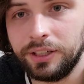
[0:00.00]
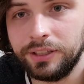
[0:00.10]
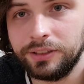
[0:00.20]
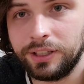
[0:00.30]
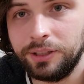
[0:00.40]

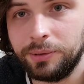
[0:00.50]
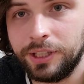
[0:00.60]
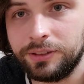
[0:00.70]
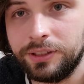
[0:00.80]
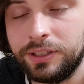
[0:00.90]
this is how you
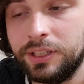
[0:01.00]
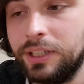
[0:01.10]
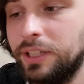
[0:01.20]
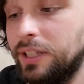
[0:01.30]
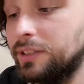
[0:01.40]
pronounce it,
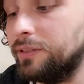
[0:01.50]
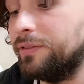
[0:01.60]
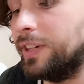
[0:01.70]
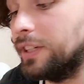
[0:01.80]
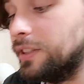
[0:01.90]
is a
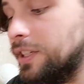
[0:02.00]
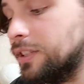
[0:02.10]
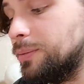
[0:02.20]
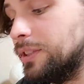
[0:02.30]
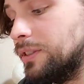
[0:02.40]
fairly
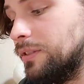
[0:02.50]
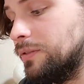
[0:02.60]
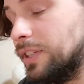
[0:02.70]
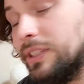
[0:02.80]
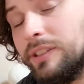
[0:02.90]

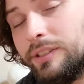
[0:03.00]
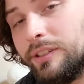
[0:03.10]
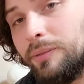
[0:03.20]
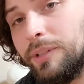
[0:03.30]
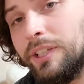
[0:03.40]
expensive incense
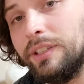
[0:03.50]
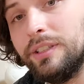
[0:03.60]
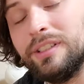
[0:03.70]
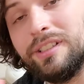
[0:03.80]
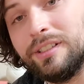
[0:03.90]
company.
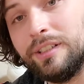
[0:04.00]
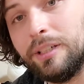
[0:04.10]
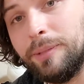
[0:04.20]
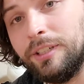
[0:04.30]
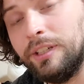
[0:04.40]
This is
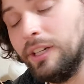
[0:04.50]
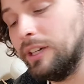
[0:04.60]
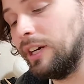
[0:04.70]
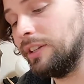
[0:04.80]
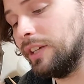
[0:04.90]
cinnamon.
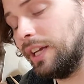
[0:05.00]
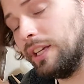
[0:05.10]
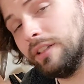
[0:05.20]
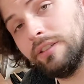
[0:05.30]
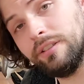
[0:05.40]
I thought,
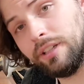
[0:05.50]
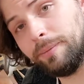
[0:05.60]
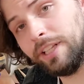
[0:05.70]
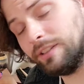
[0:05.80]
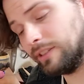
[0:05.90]
hey,
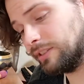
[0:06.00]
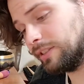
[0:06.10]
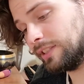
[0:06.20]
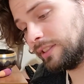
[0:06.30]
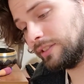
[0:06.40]
cinnamon incense,
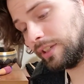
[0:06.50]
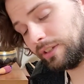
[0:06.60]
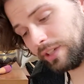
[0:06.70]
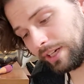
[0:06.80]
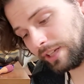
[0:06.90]
that sounds like a
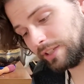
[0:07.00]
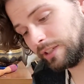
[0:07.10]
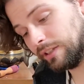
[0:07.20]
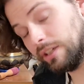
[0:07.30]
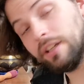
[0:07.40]
great
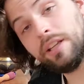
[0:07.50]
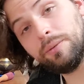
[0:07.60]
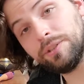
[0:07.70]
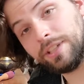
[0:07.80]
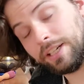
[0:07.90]
idea. It
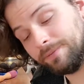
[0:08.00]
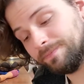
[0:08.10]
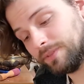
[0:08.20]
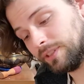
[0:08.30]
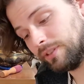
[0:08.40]
was not.
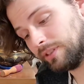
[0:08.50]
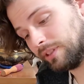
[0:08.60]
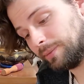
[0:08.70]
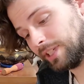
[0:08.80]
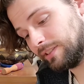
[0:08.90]

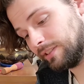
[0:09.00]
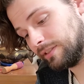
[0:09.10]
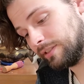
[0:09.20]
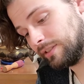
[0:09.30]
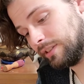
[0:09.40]
Cinnamon
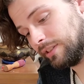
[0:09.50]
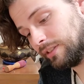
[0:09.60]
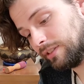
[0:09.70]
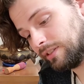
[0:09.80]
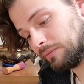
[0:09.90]
incense
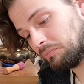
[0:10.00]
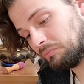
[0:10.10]
is